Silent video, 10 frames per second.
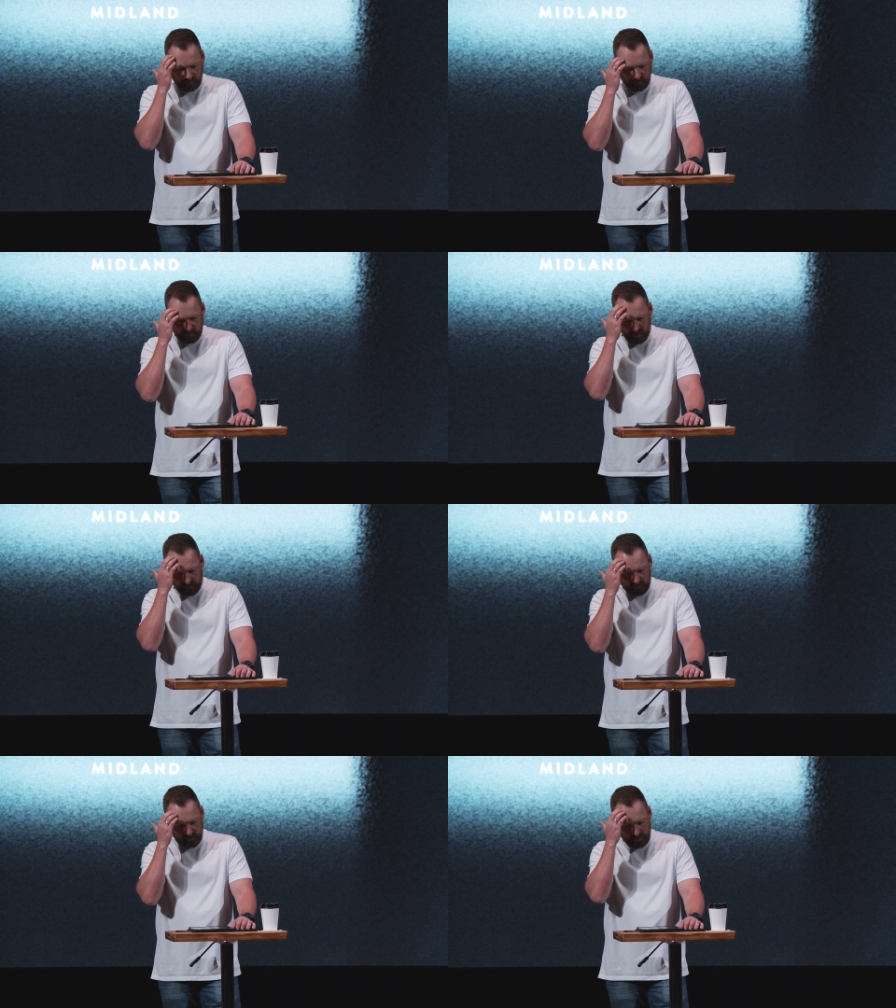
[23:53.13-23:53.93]
The
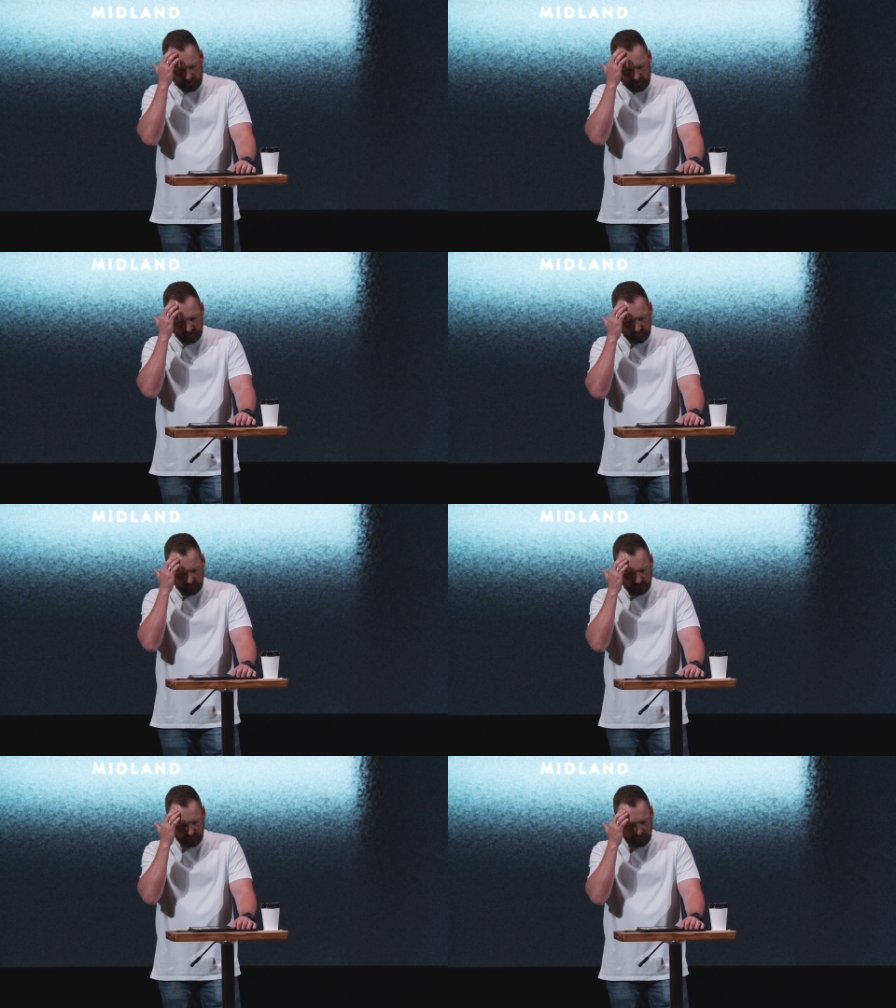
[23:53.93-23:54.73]
prophet Elijah,
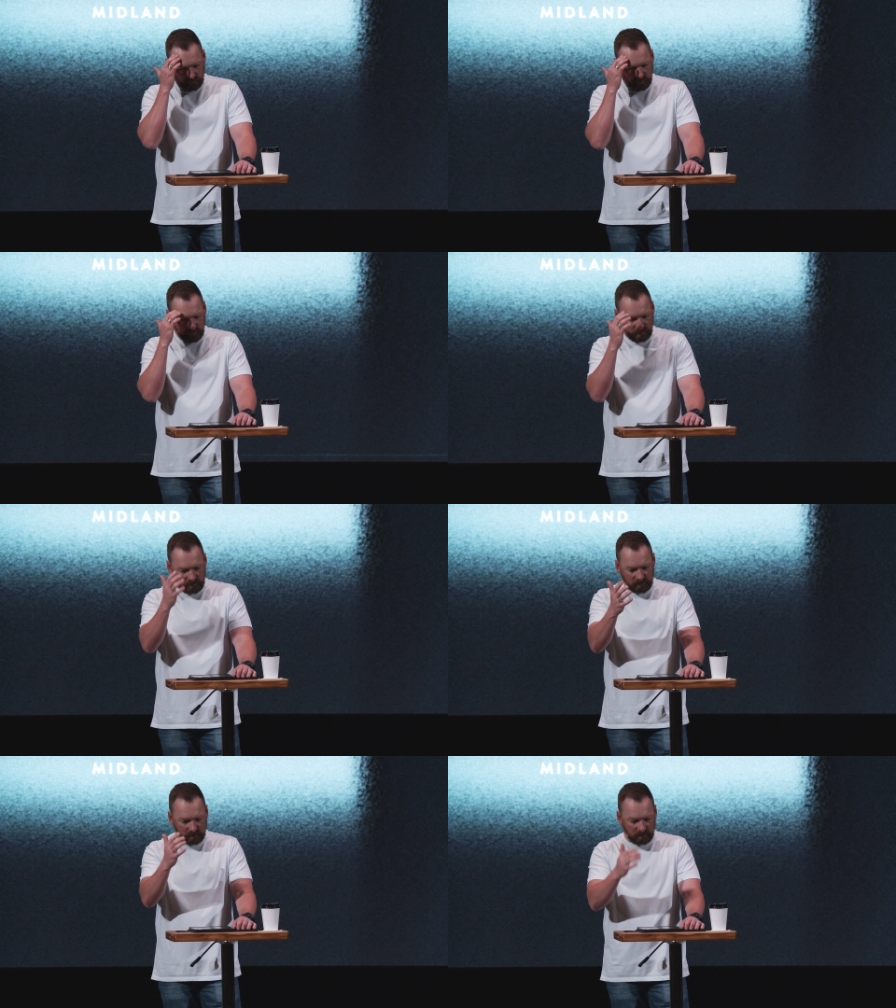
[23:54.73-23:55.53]
in
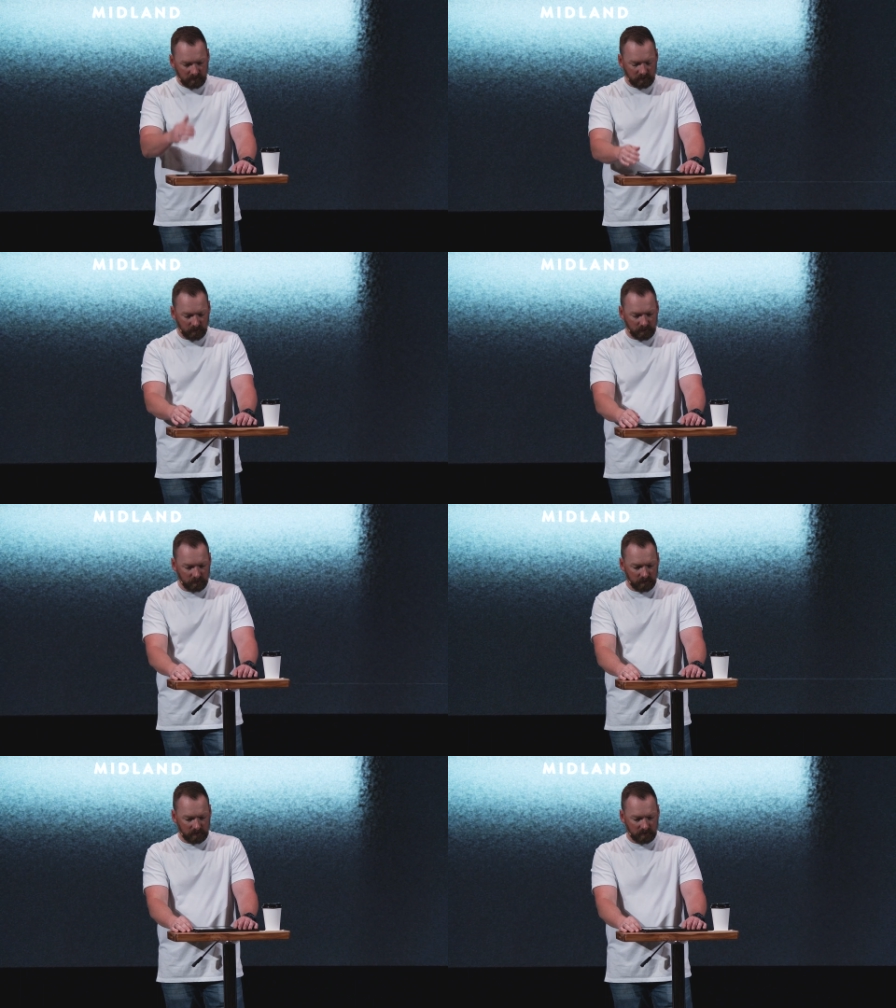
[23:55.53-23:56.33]
this
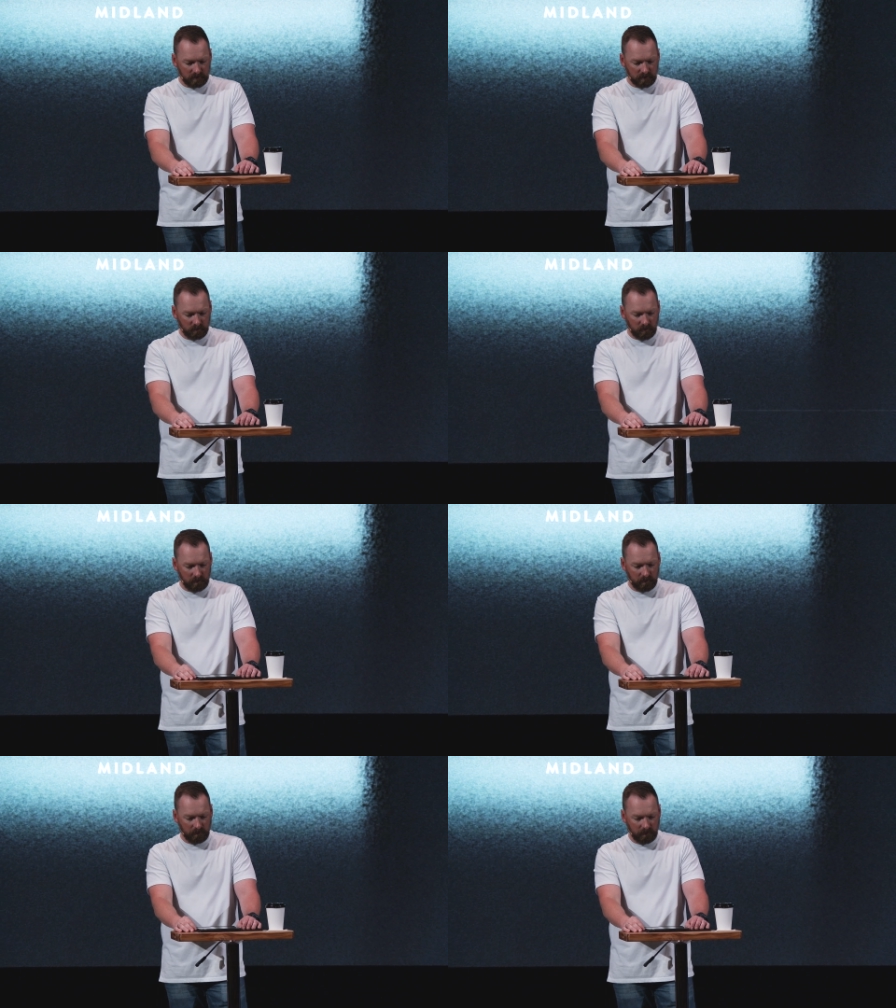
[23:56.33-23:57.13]
situation with this, this
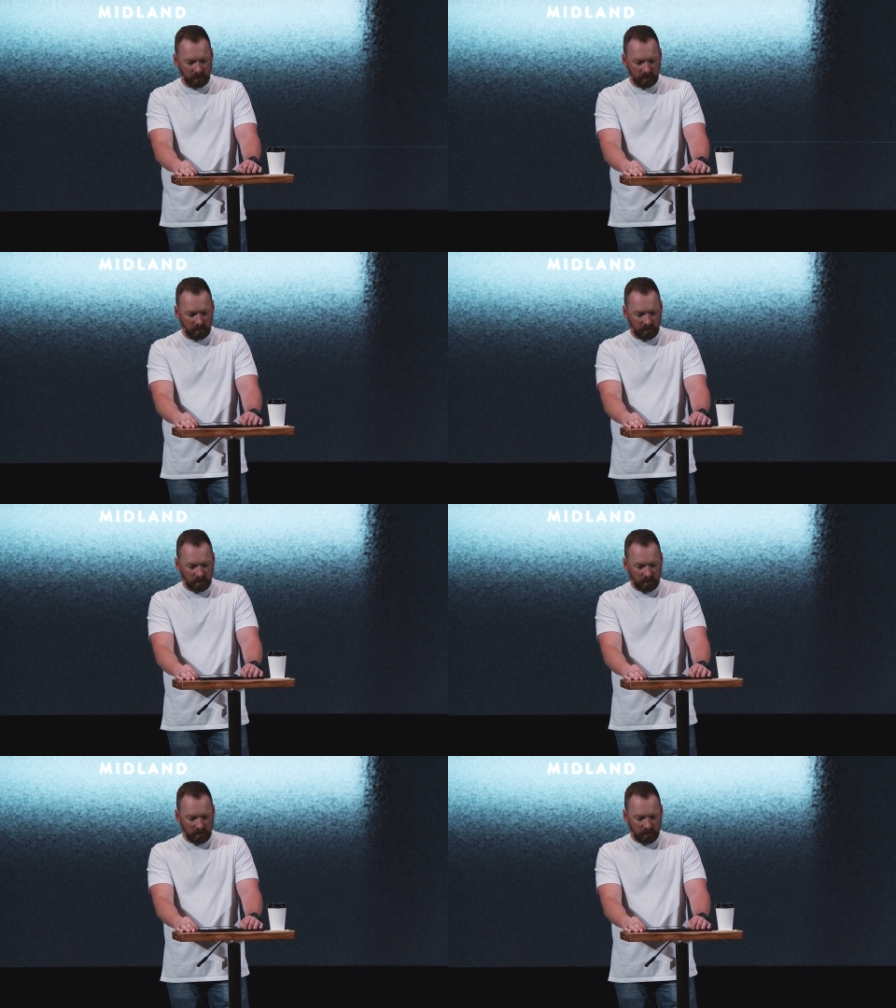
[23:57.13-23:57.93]
woman,
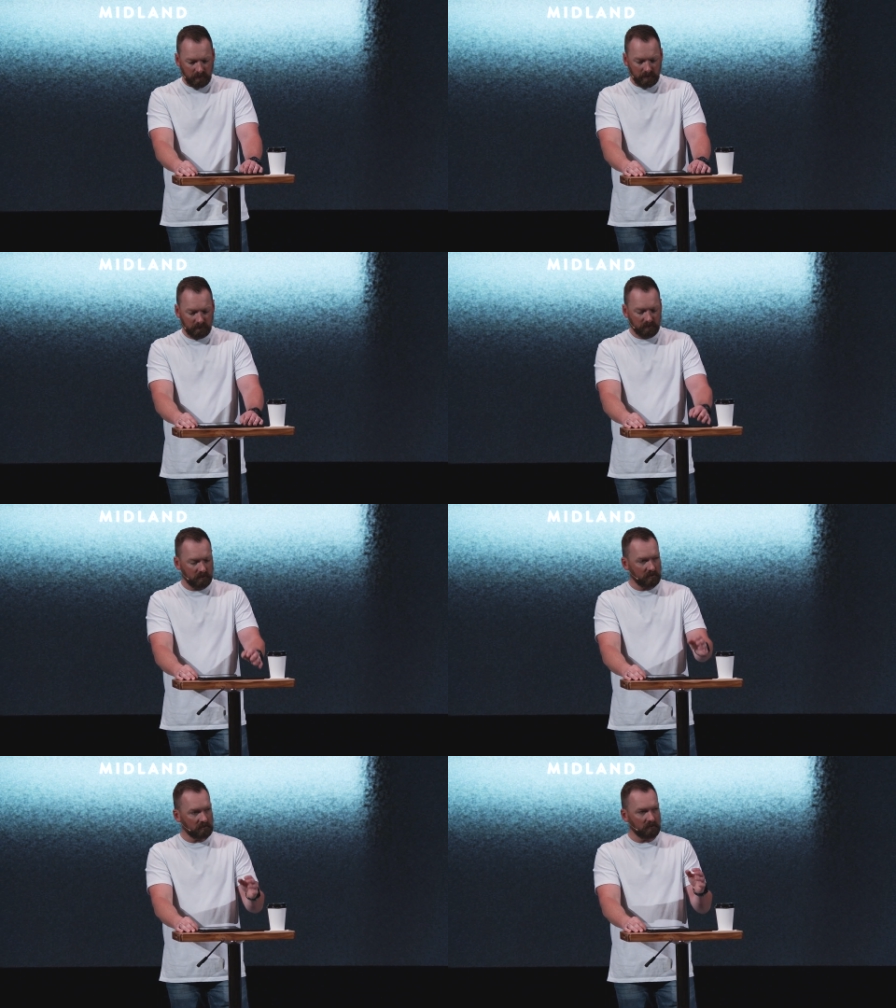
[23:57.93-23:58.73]
he gives
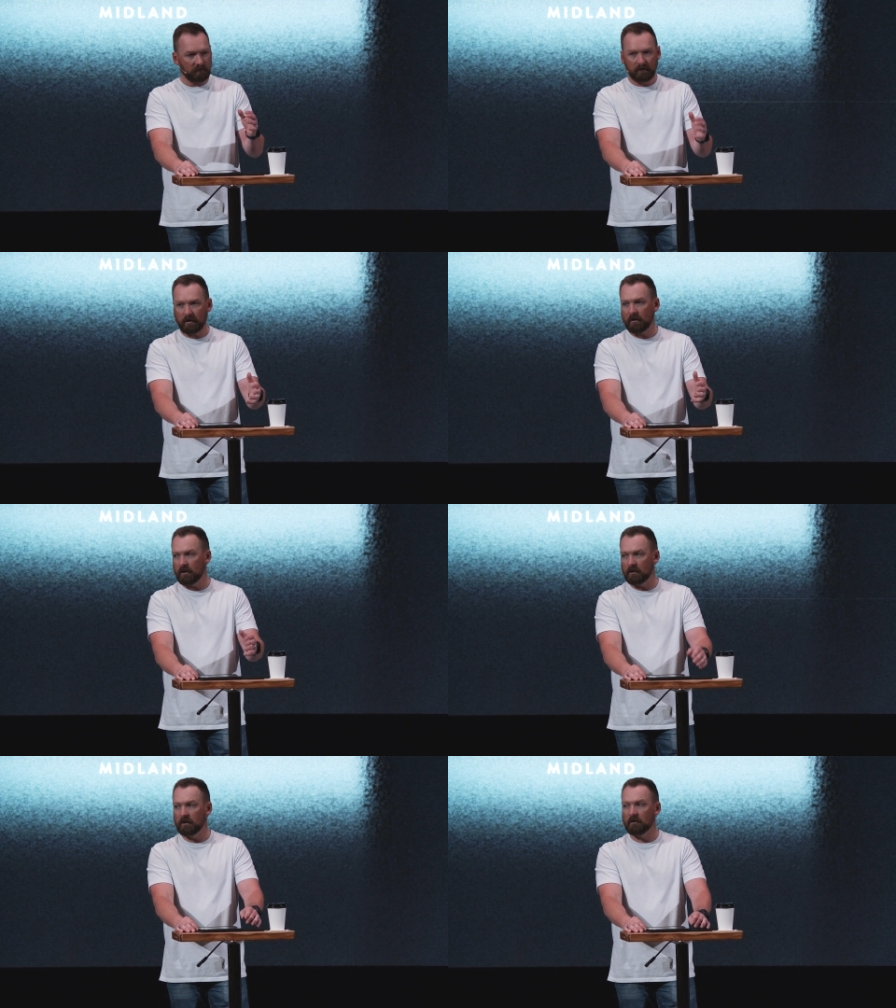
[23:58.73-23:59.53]
her some very
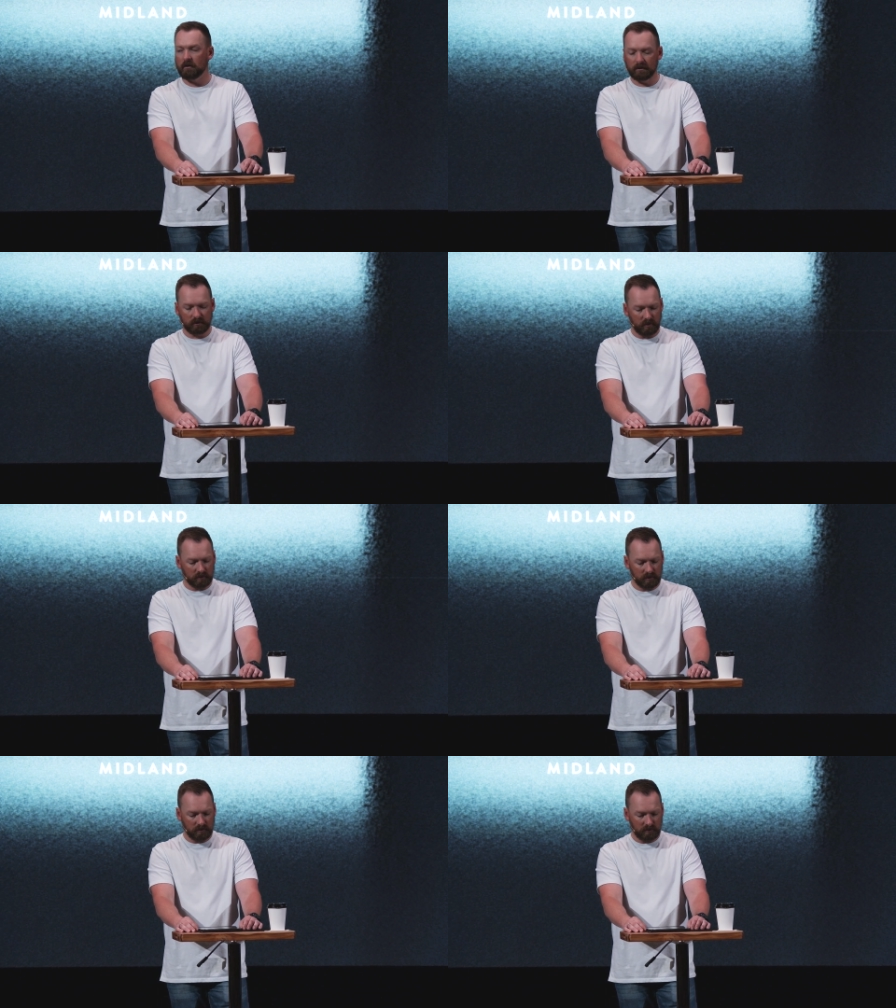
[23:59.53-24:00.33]
clear
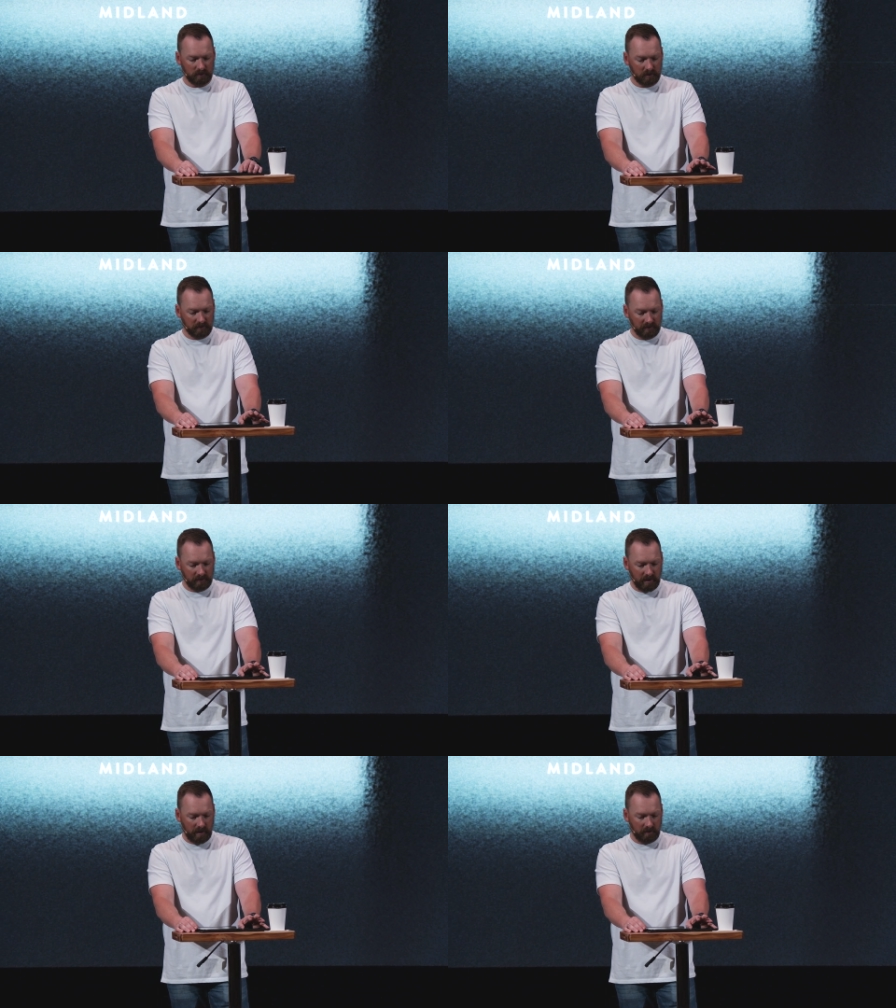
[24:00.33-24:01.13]
instructions, and she's in
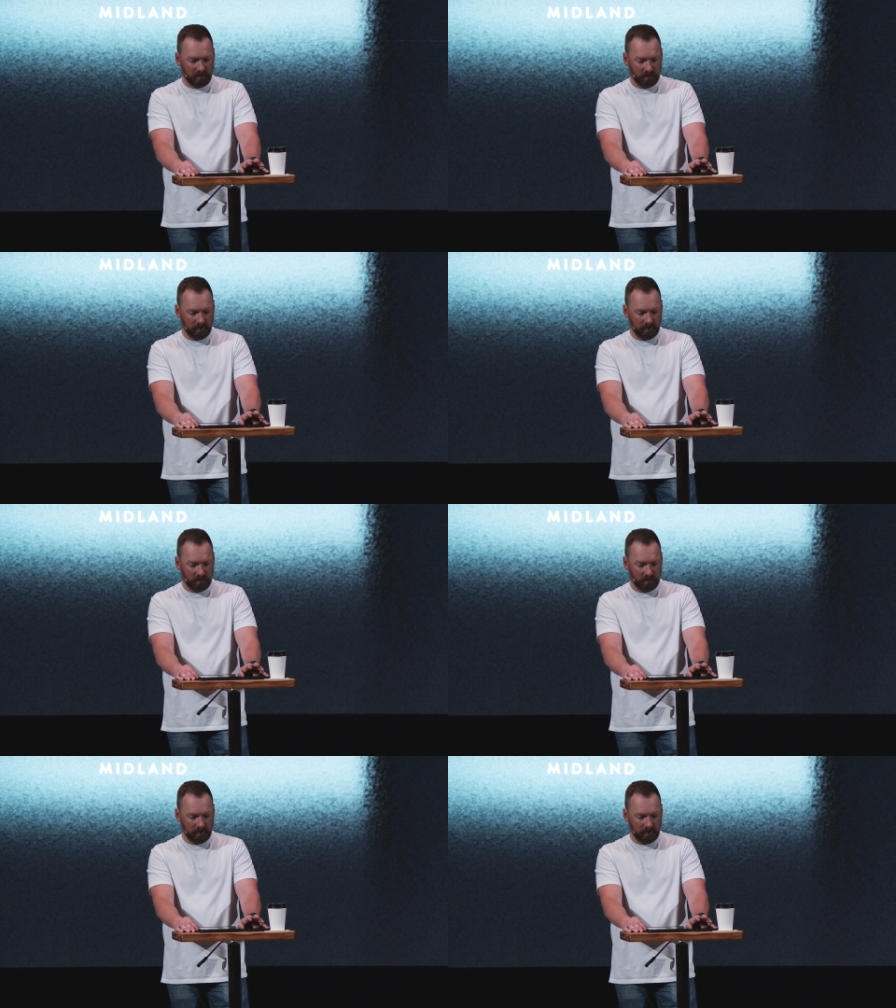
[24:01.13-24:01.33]
debt.